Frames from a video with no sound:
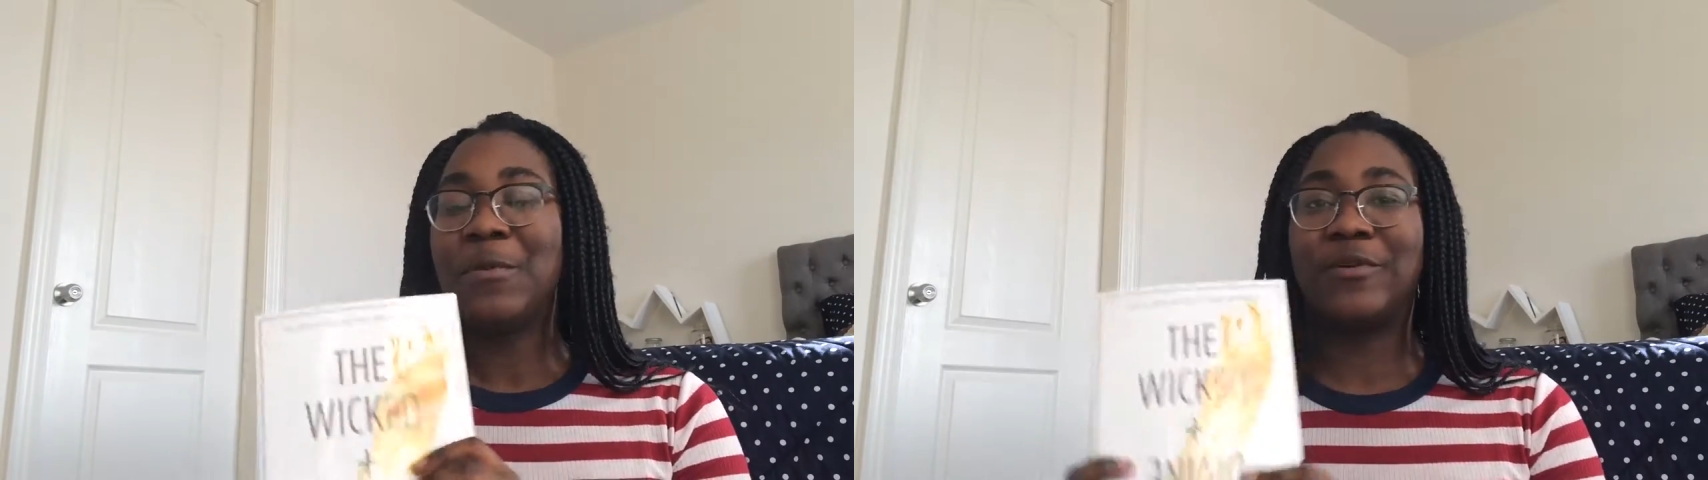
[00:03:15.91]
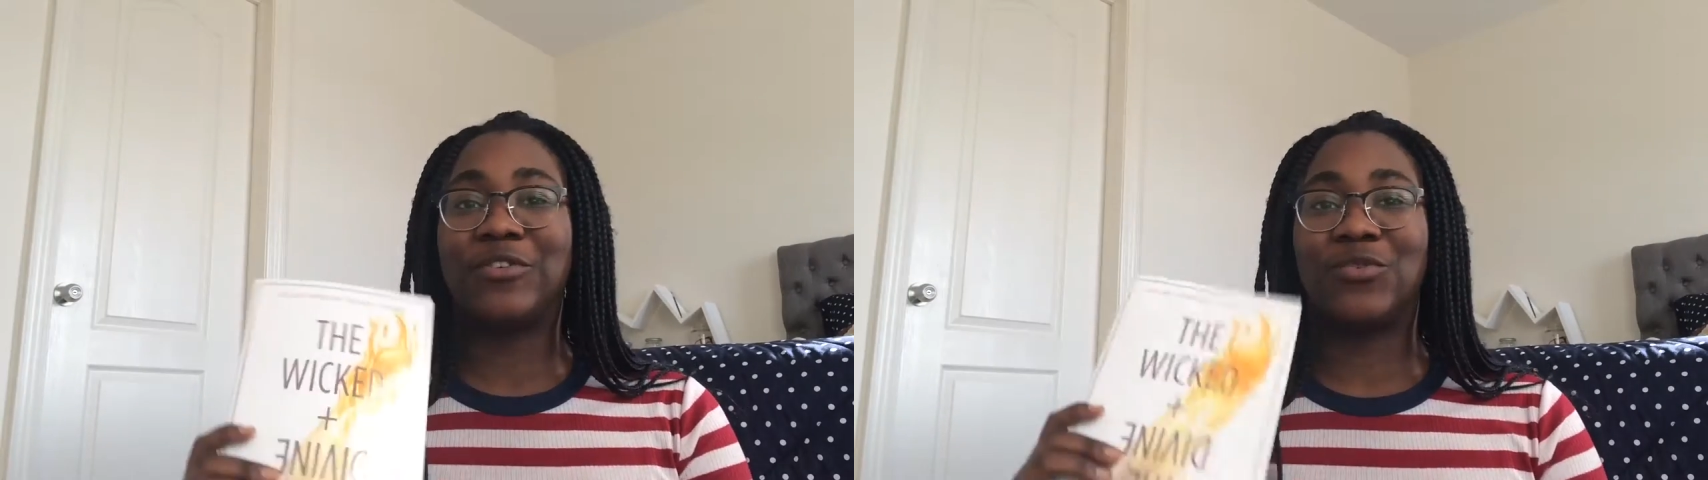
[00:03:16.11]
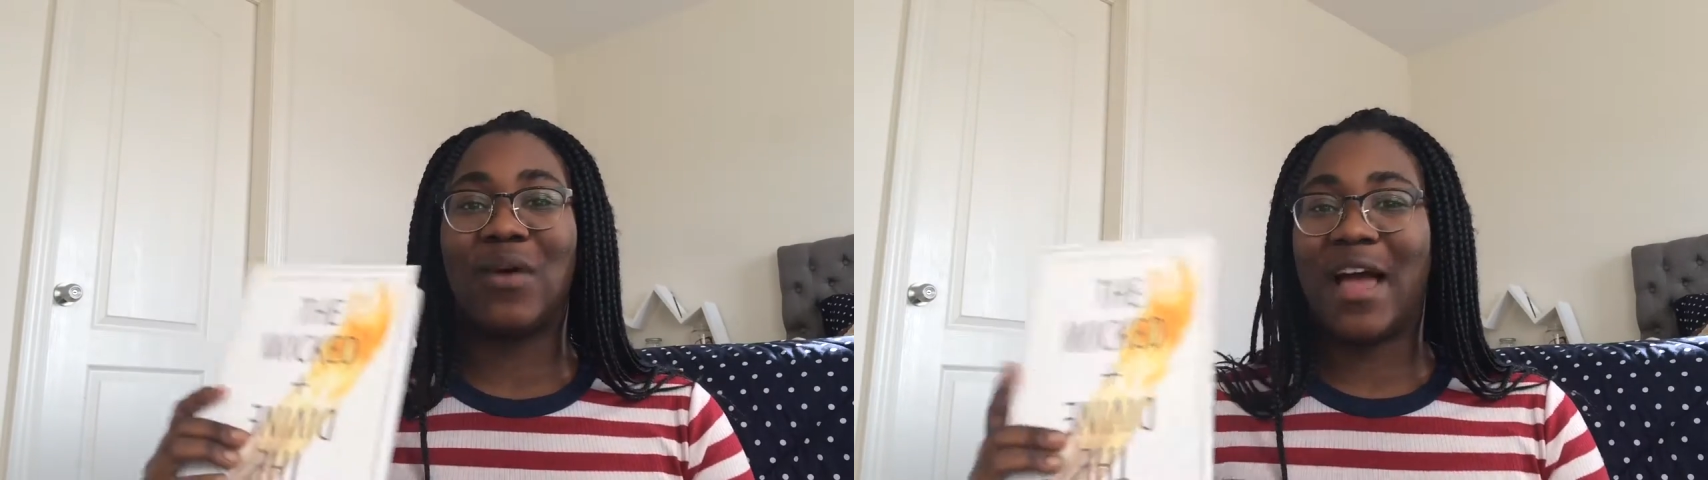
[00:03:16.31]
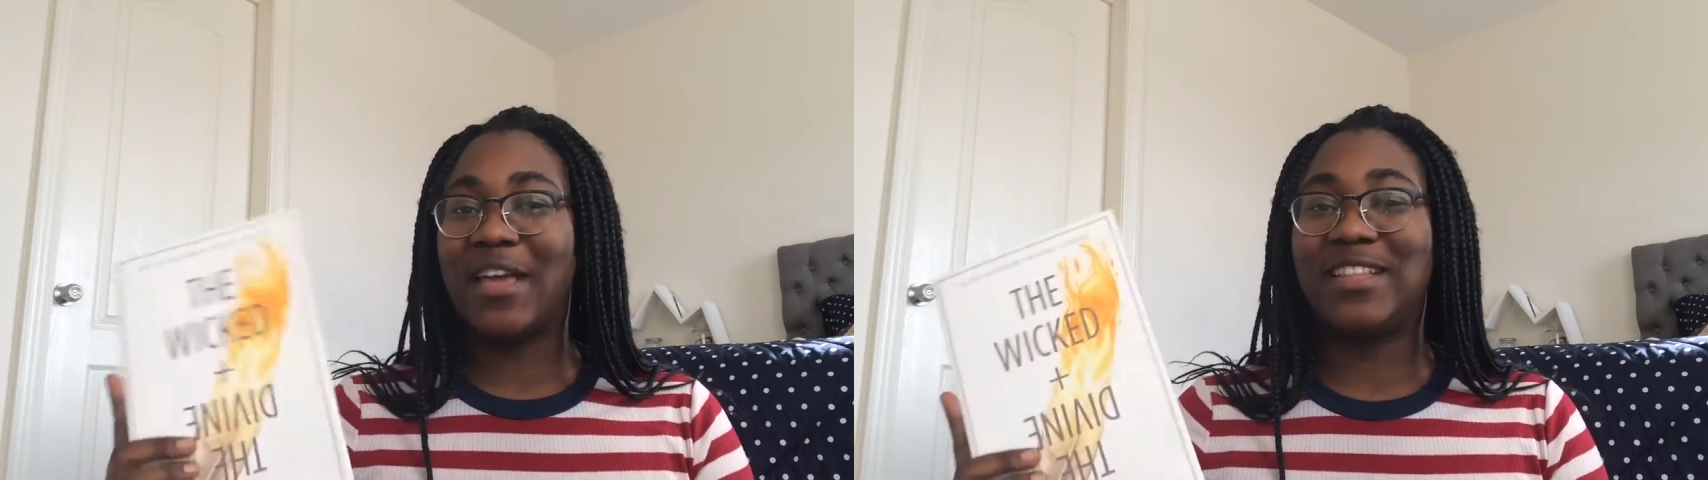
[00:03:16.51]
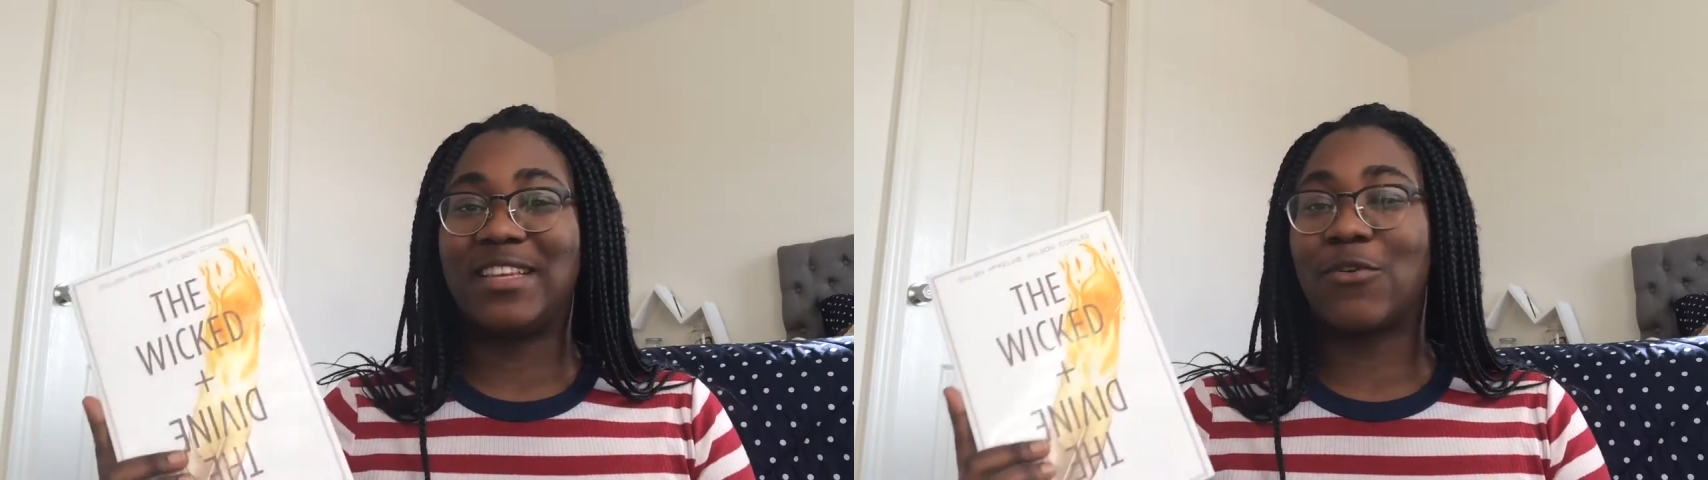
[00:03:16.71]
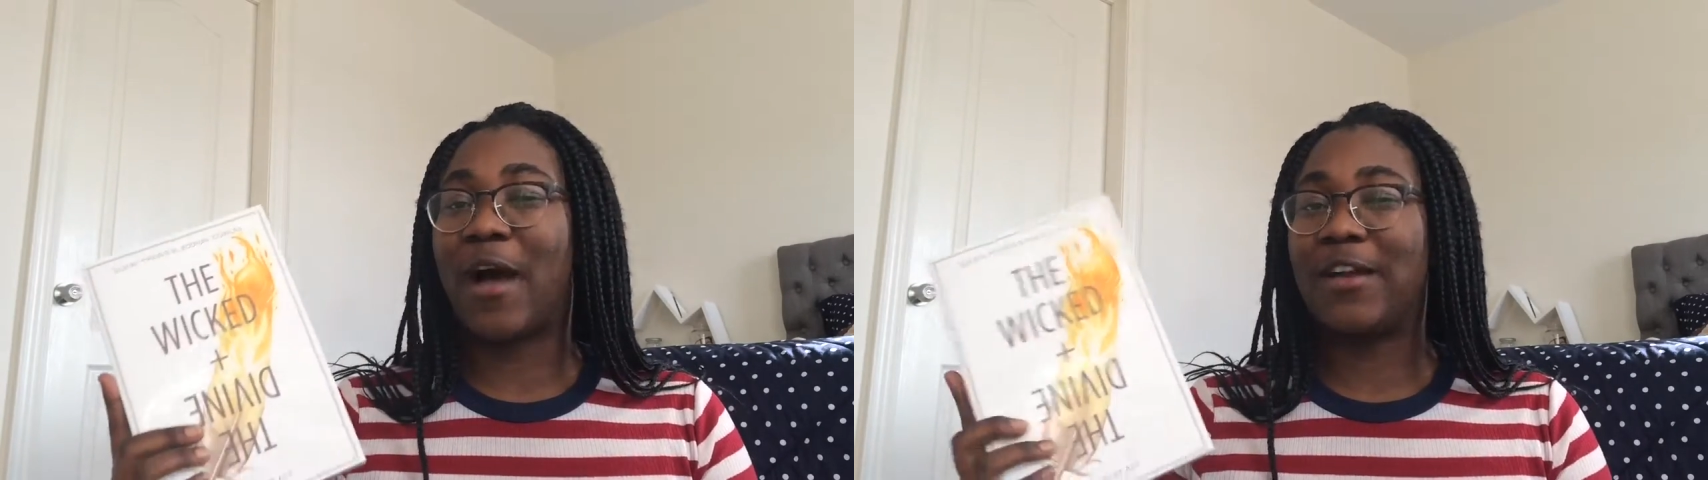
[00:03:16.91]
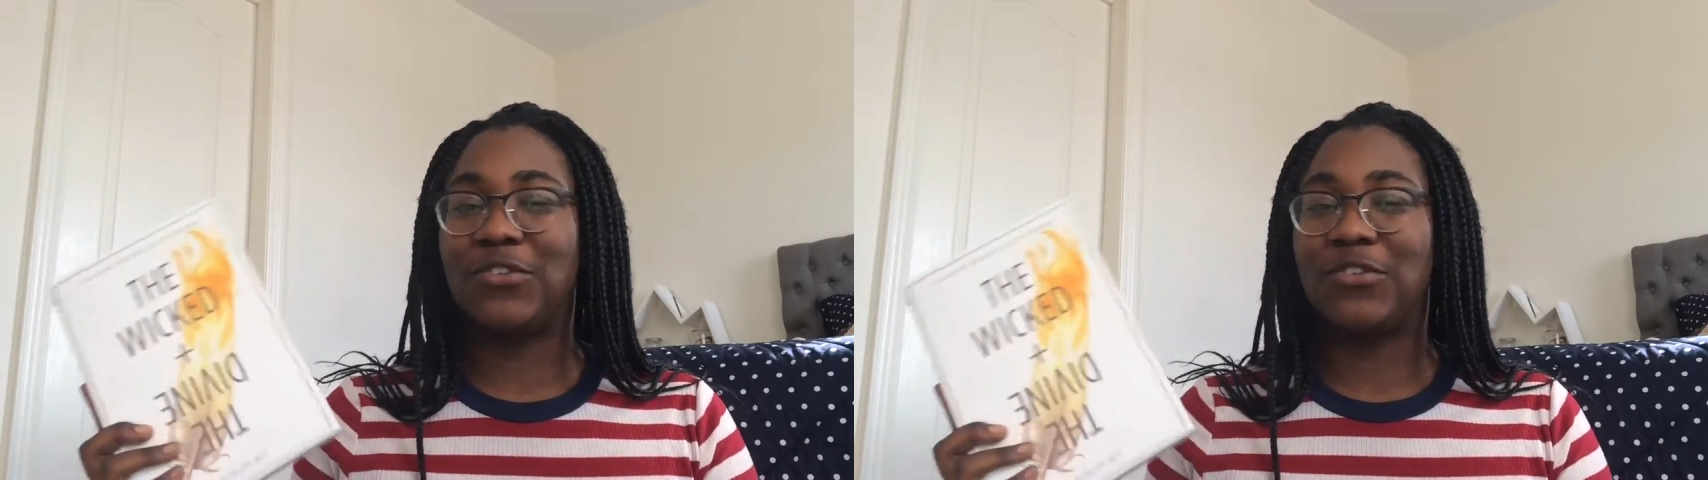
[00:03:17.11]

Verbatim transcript: which is why I